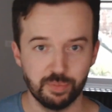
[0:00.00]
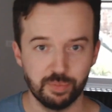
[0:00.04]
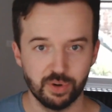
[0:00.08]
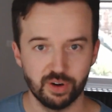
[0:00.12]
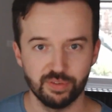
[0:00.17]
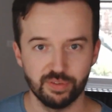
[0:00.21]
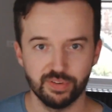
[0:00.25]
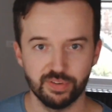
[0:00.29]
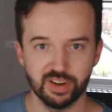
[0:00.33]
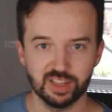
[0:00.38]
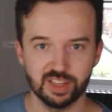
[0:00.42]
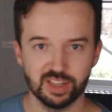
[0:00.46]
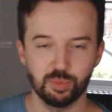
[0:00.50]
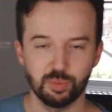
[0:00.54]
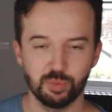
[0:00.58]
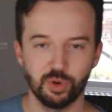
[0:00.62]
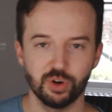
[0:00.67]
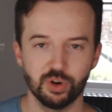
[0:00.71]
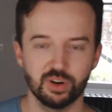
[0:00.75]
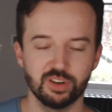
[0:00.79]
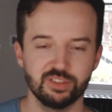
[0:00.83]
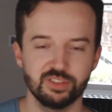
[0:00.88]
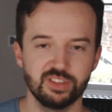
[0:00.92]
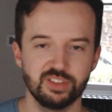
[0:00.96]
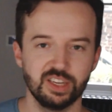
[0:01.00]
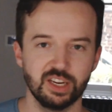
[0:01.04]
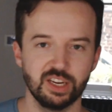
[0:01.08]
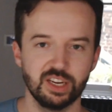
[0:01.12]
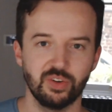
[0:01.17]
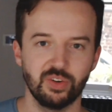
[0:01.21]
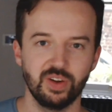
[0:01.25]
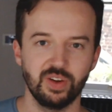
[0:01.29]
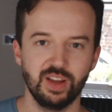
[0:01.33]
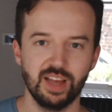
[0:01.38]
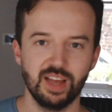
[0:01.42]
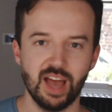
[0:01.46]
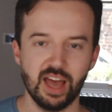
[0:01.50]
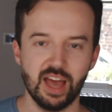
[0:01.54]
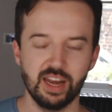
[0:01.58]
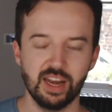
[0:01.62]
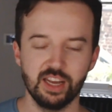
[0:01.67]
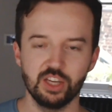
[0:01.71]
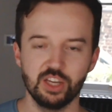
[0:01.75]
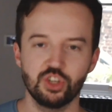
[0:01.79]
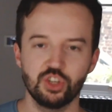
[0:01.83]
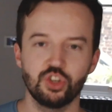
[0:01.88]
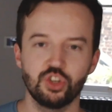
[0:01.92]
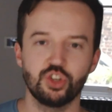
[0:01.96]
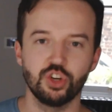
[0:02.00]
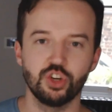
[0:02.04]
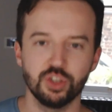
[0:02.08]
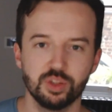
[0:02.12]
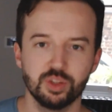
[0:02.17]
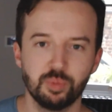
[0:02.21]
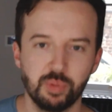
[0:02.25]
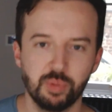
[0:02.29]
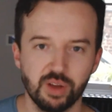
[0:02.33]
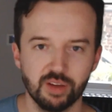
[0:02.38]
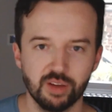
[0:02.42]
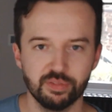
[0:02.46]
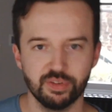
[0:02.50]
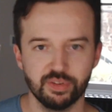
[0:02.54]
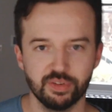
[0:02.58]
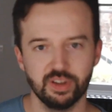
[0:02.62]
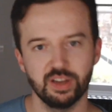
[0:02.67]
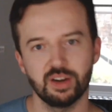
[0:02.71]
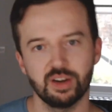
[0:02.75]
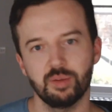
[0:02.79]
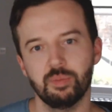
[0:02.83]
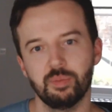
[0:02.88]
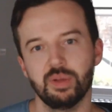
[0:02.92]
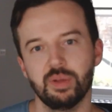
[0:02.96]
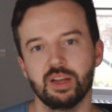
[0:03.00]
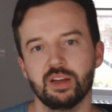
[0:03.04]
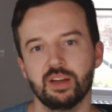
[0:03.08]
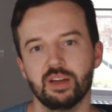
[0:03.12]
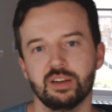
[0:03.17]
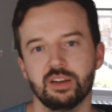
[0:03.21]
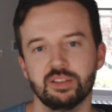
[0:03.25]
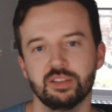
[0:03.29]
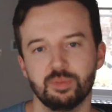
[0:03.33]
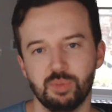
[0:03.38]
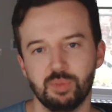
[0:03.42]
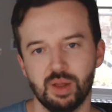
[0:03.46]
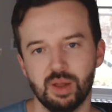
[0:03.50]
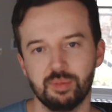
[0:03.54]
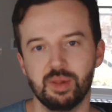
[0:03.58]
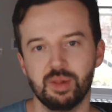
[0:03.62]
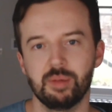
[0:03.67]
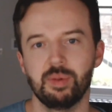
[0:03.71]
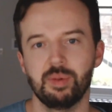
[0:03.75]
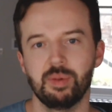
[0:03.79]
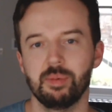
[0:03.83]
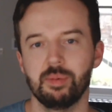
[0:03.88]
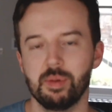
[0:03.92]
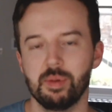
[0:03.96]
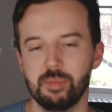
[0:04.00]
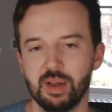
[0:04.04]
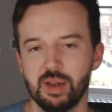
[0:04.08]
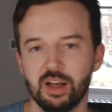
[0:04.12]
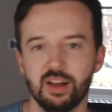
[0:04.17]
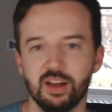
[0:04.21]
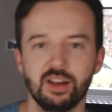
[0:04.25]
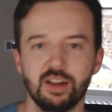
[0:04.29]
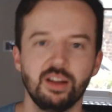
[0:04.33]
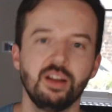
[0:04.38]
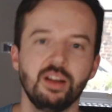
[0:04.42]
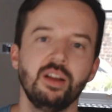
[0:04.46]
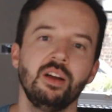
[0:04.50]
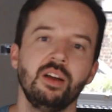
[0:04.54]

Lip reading: perfect poker theory and he should bluff here because blah blah blah blah blah.